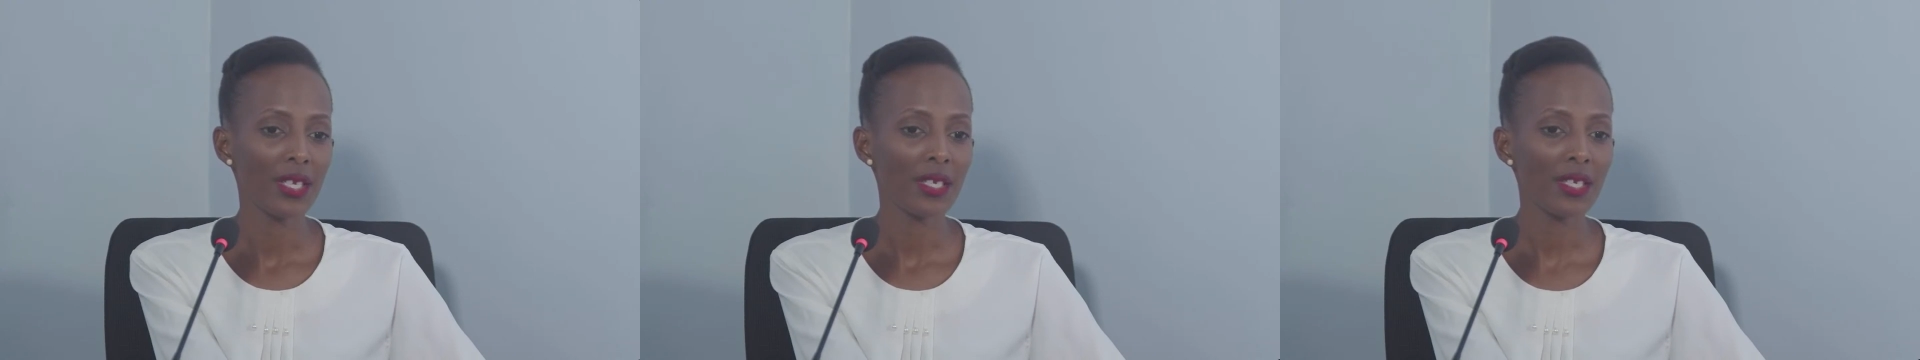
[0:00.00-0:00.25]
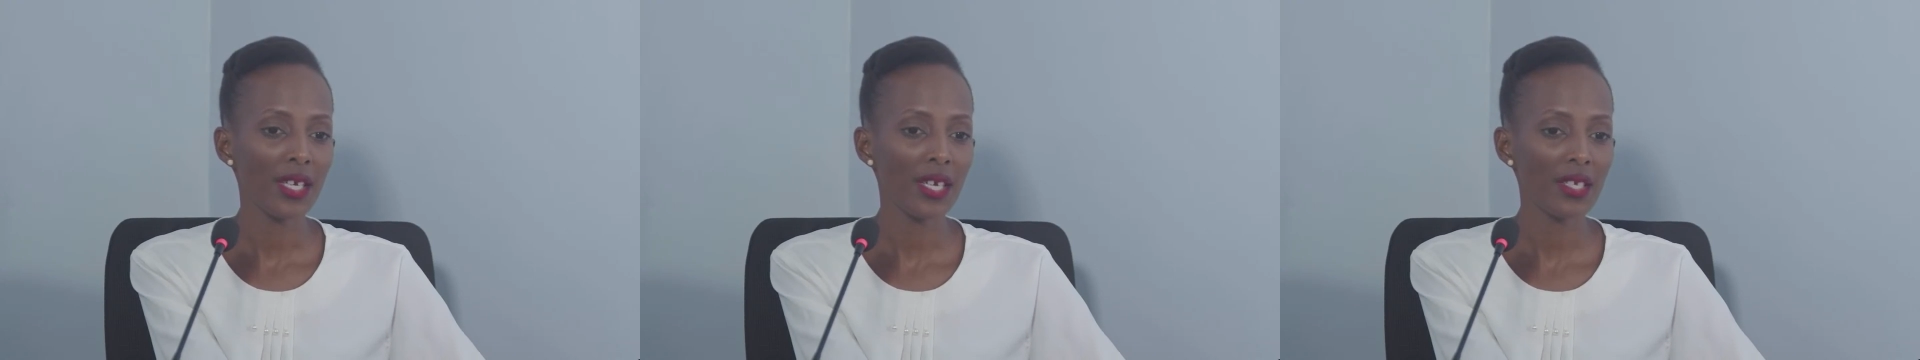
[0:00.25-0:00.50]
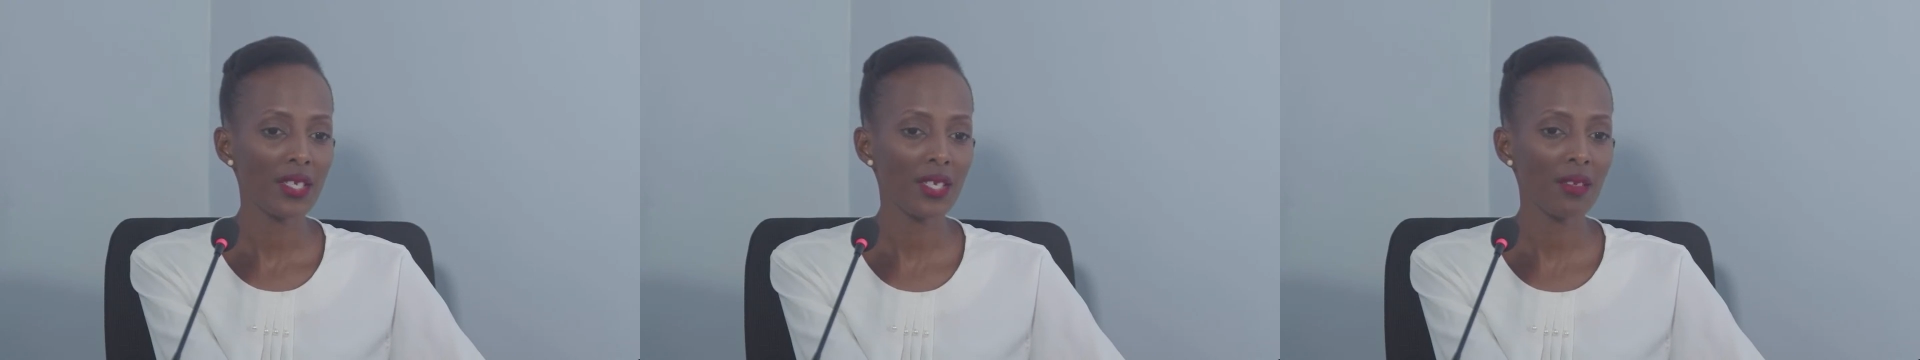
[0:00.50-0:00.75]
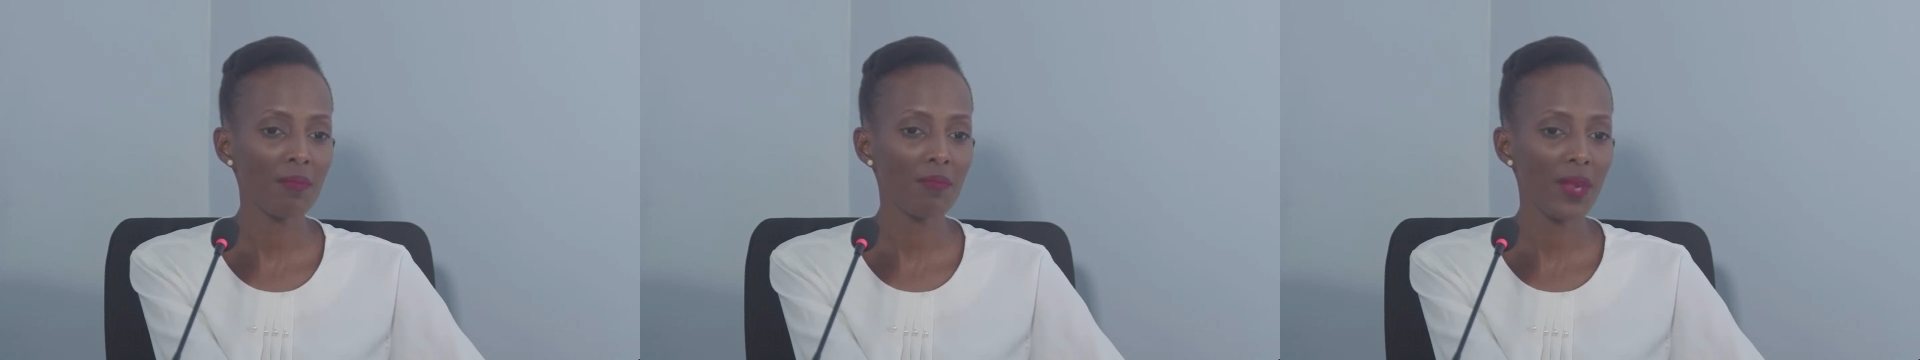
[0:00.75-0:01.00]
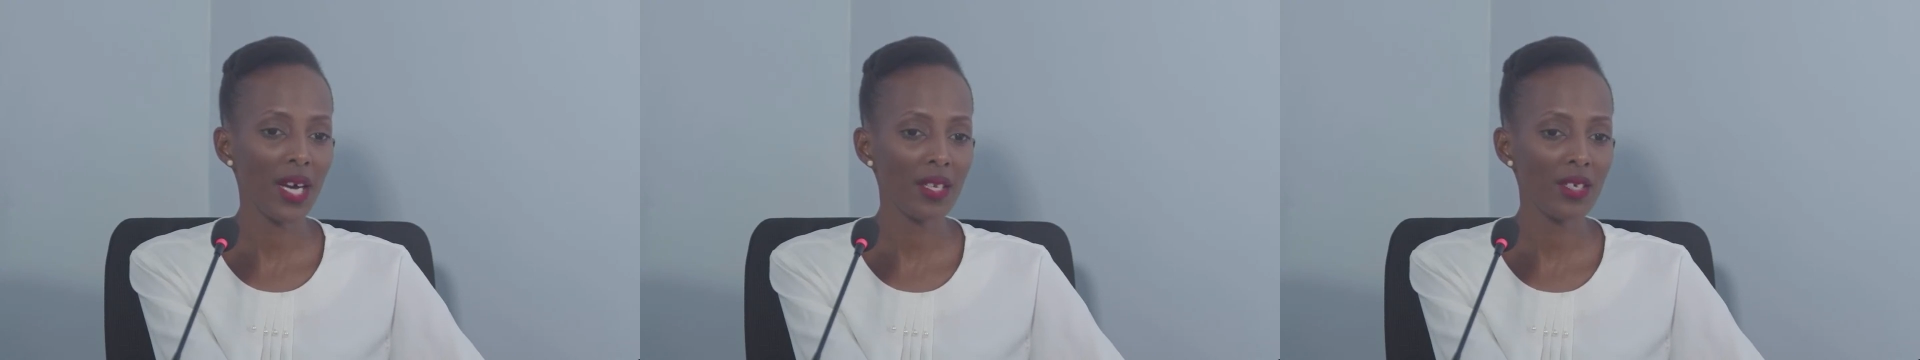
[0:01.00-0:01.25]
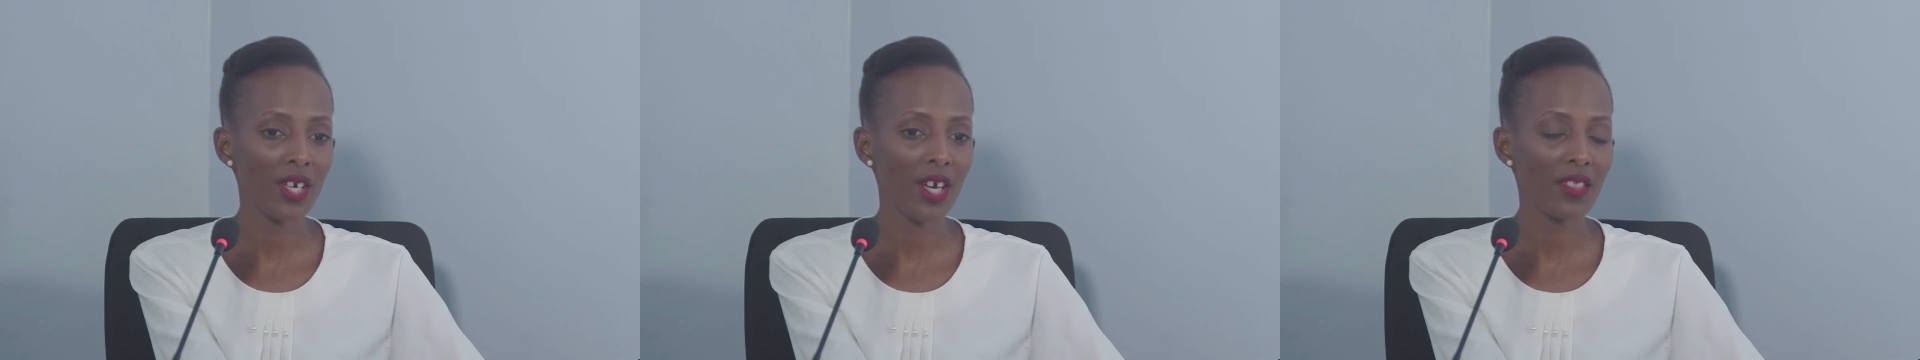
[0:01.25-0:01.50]
Titan
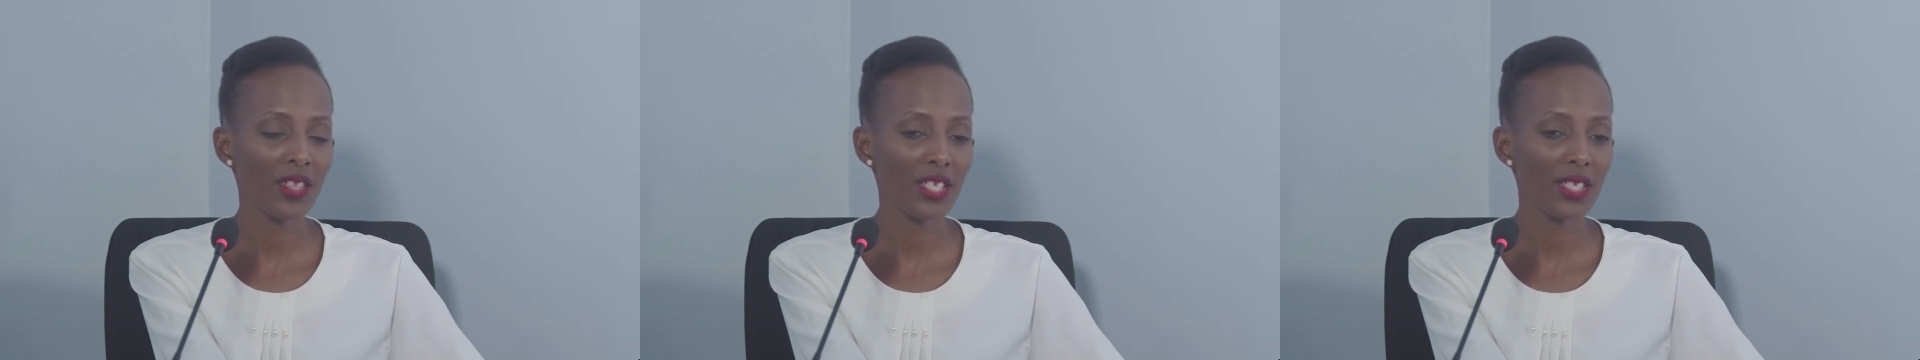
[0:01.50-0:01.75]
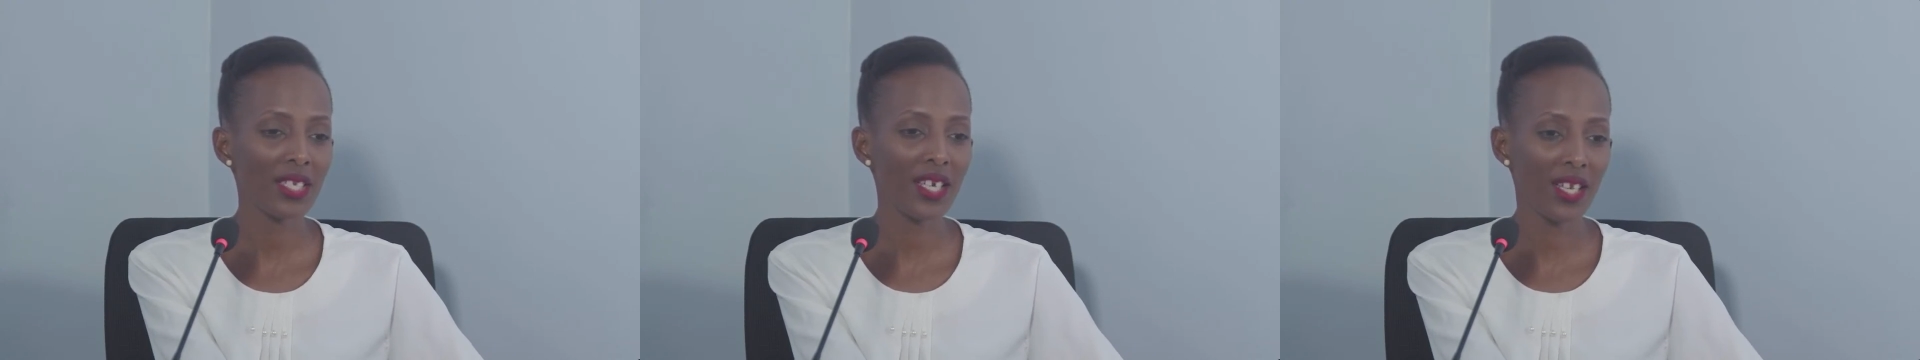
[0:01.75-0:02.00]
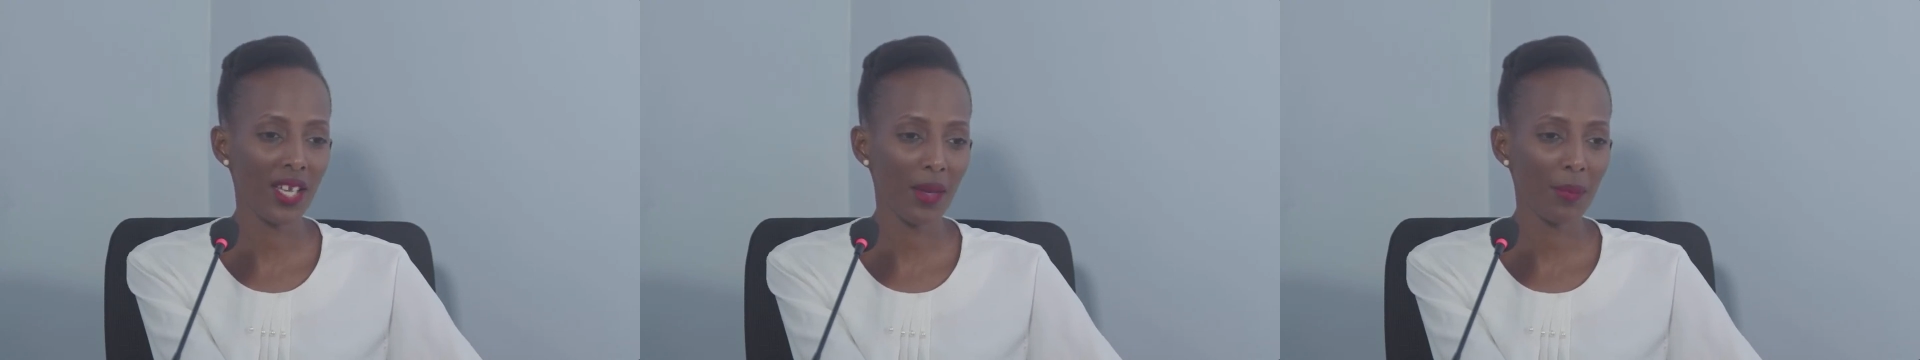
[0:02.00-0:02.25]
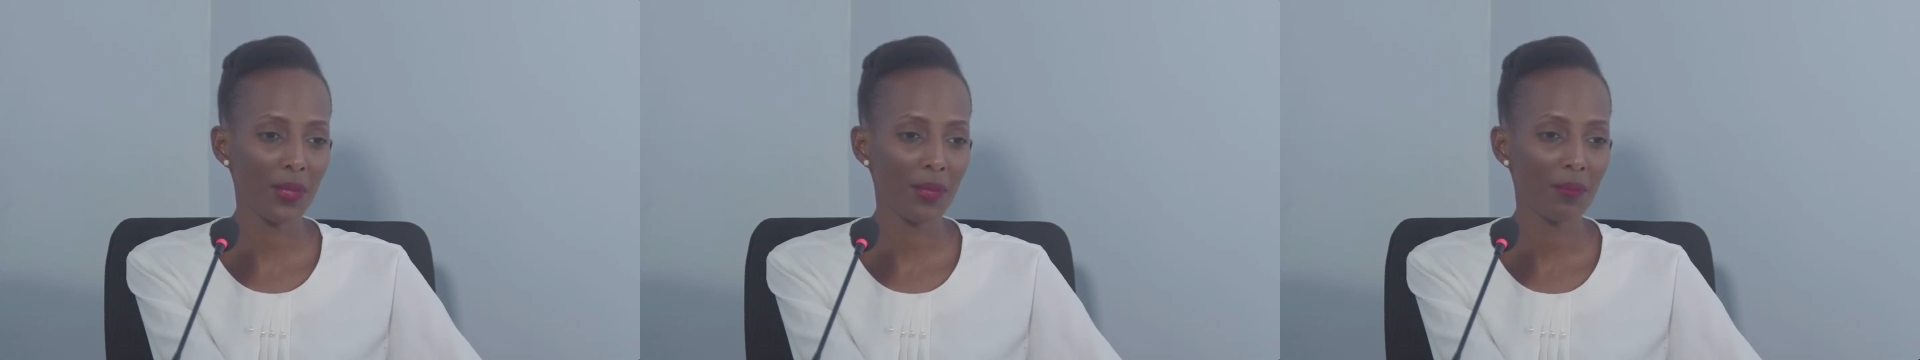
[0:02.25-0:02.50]
Banner Athletic Club,